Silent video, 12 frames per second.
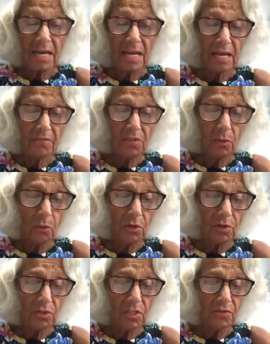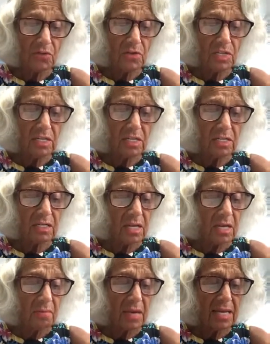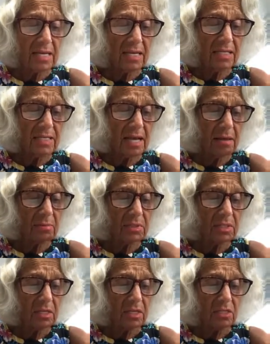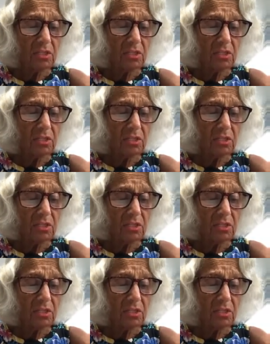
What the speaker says: afterwards if you didn't make an attempt